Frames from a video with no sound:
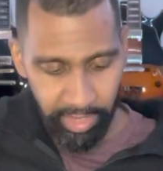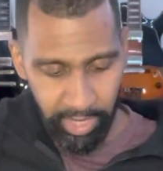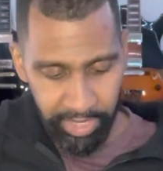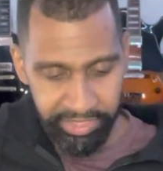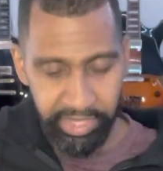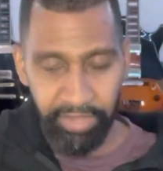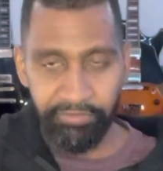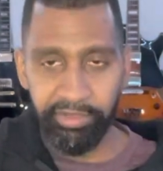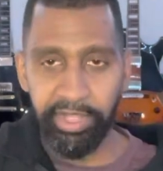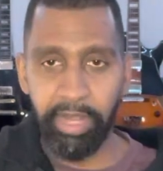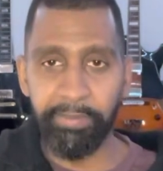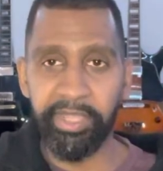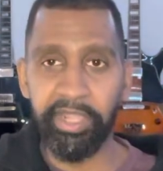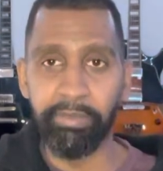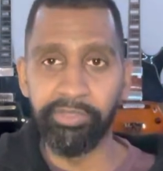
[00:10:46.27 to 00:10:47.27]
then after that,
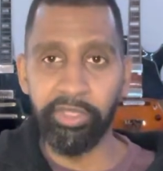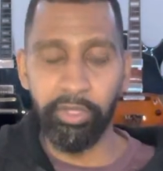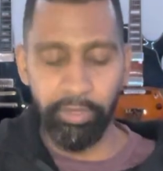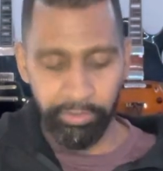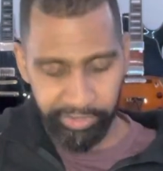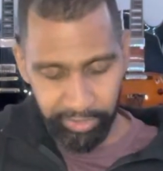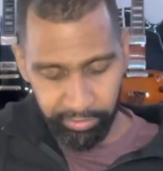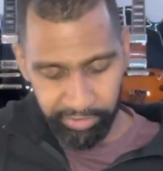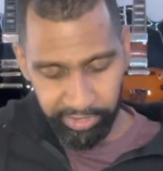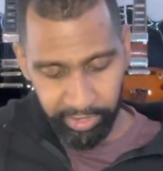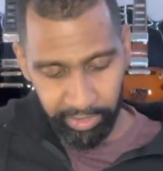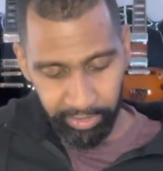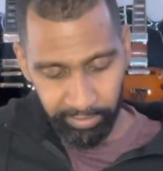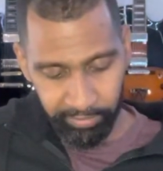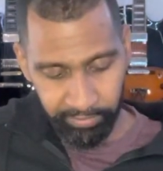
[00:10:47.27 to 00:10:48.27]
it becomes a whole tone
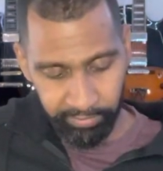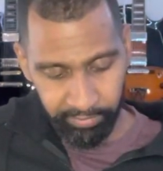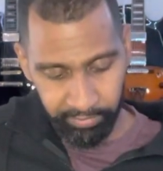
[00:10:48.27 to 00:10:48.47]
scale.